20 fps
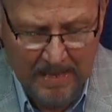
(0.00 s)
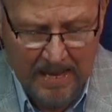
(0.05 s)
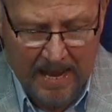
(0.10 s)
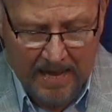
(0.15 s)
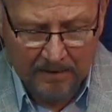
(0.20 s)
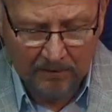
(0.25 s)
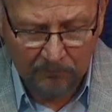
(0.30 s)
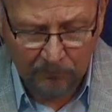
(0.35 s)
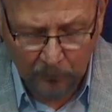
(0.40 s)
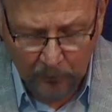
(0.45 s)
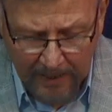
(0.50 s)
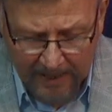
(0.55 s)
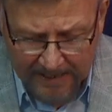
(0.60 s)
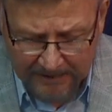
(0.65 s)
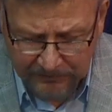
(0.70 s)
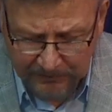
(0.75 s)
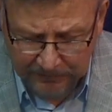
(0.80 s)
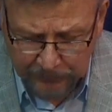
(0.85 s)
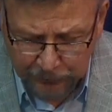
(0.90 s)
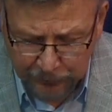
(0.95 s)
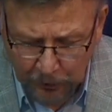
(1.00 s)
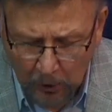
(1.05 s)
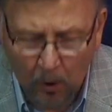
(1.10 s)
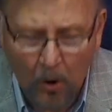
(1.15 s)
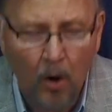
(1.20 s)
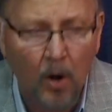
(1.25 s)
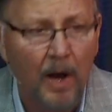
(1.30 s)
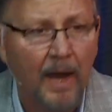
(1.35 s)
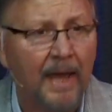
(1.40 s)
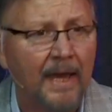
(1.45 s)
and of raising
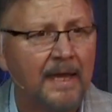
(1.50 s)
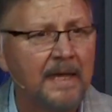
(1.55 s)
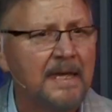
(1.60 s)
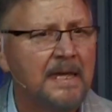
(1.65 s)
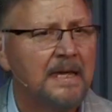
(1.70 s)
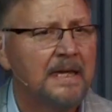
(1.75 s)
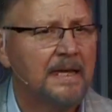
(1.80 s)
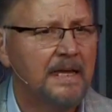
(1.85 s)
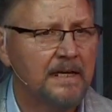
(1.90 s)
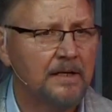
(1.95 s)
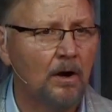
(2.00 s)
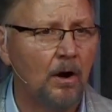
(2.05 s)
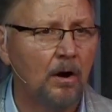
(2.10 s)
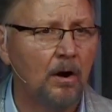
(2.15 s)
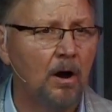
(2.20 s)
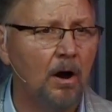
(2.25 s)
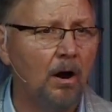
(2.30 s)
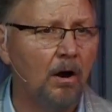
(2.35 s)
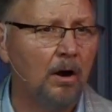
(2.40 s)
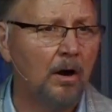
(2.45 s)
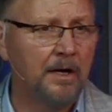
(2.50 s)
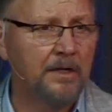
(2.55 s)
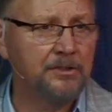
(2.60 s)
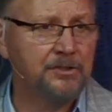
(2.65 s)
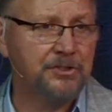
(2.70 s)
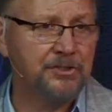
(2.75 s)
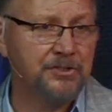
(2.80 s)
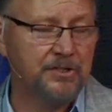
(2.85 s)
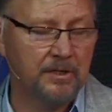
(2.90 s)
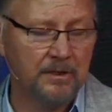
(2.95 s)
joy in our
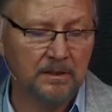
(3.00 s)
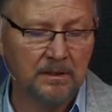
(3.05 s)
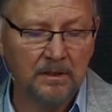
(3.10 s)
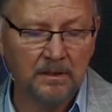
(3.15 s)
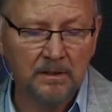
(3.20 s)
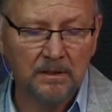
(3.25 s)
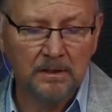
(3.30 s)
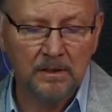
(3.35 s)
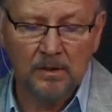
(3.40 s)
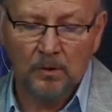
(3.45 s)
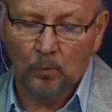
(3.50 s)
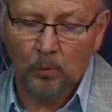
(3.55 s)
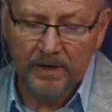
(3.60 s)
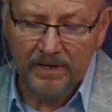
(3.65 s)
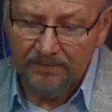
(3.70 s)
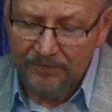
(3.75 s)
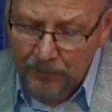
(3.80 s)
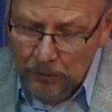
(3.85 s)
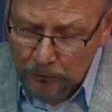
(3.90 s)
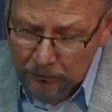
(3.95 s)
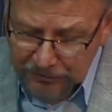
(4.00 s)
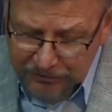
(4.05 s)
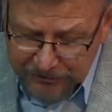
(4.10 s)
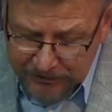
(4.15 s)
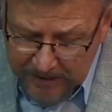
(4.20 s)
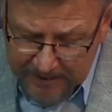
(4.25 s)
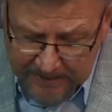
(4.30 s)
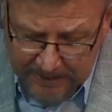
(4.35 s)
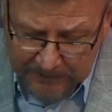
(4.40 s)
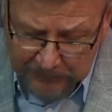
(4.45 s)
hearts. We view
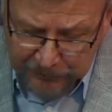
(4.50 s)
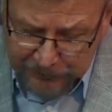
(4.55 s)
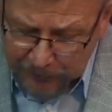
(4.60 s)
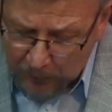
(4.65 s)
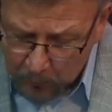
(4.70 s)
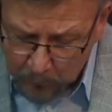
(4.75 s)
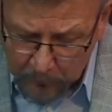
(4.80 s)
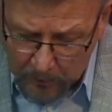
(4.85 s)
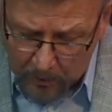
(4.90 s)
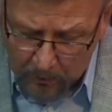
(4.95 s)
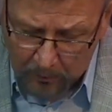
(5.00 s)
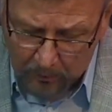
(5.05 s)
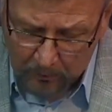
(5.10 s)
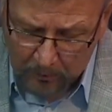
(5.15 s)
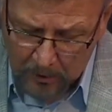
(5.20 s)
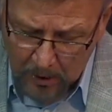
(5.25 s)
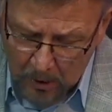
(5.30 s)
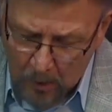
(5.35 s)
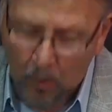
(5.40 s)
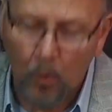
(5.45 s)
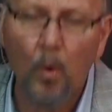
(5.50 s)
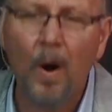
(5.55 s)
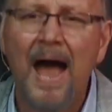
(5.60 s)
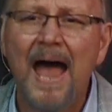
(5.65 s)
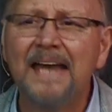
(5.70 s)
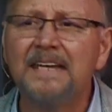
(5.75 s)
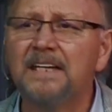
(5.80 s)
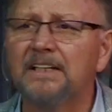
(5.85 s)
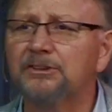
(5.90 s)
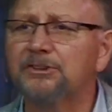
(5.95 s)
singing so wrong.
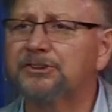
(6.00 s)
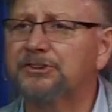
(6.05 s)
Why does